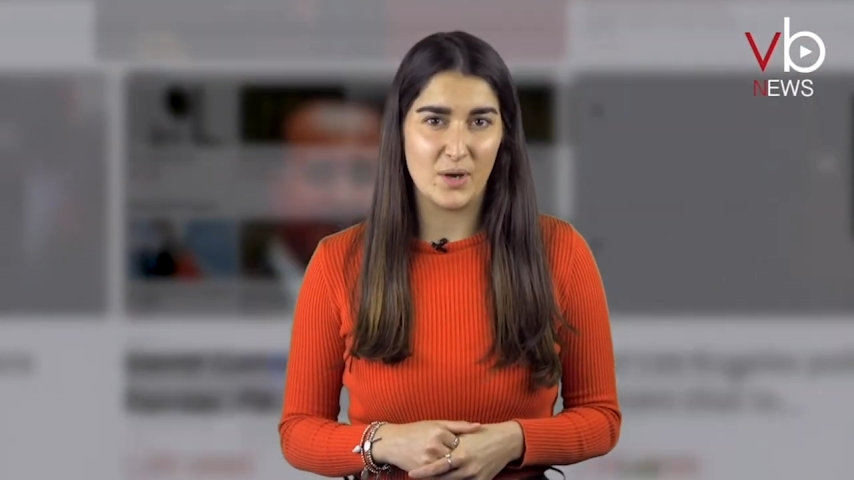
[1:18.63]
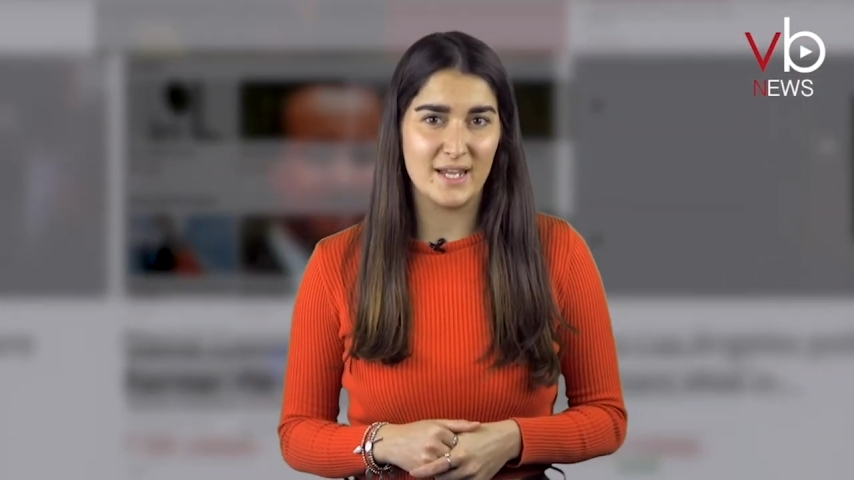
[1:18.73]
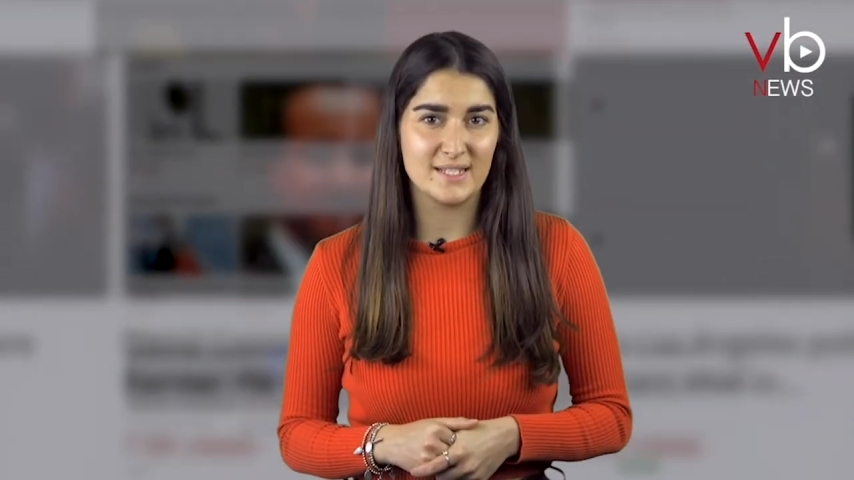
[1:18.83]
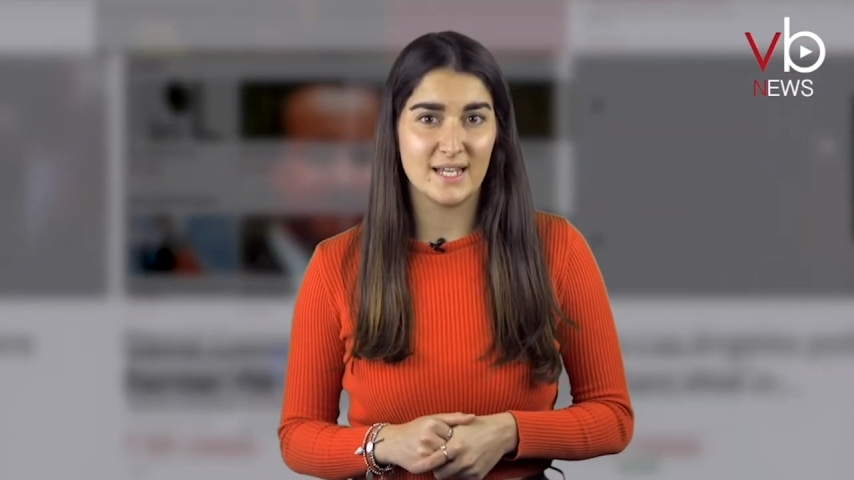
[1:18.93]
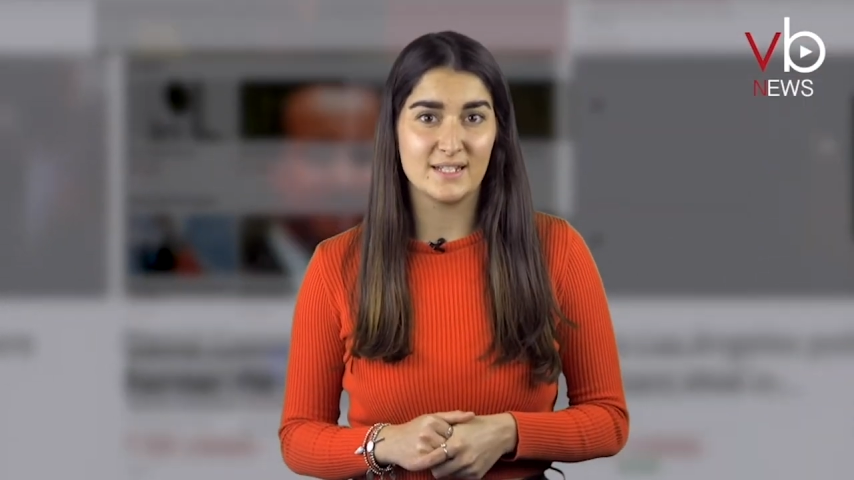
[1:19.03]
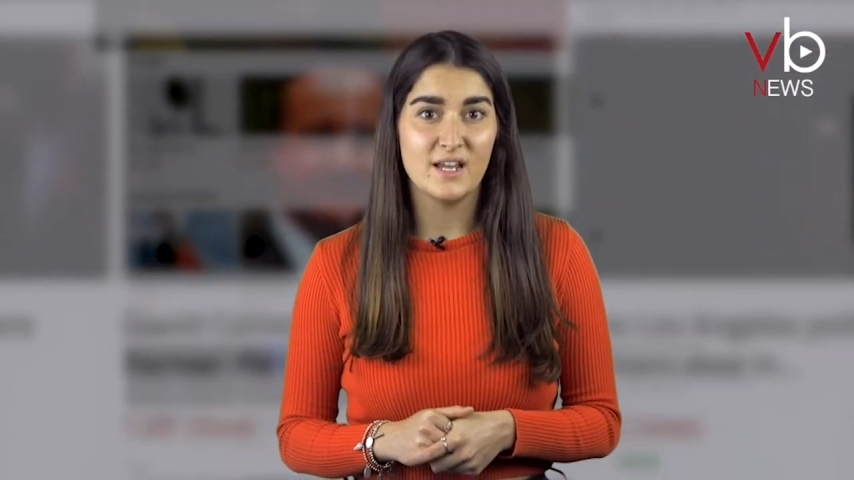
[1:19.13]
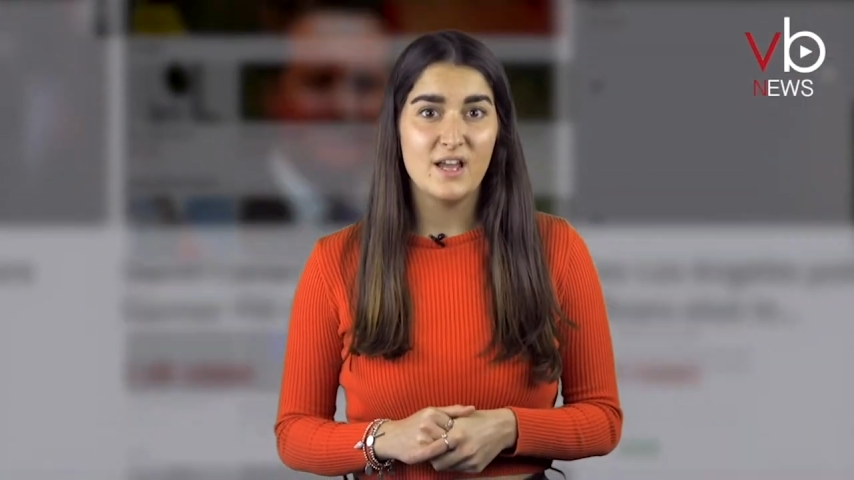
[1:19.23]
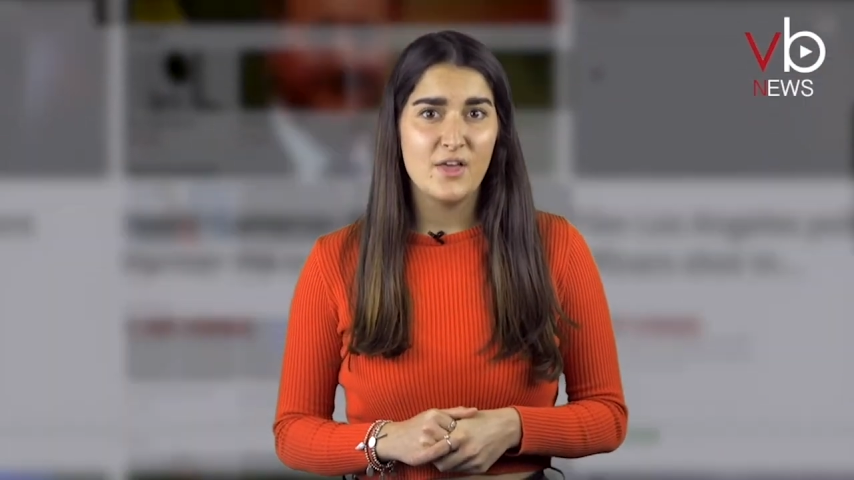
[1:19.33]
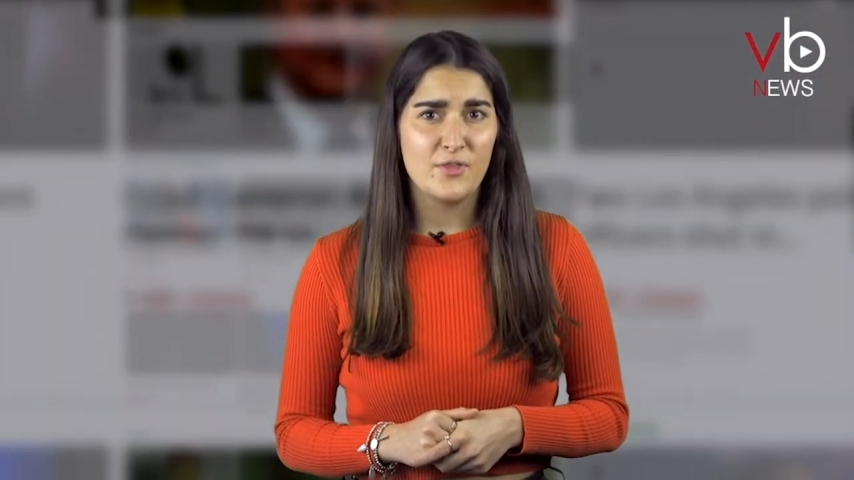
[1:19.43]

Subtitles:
where he said,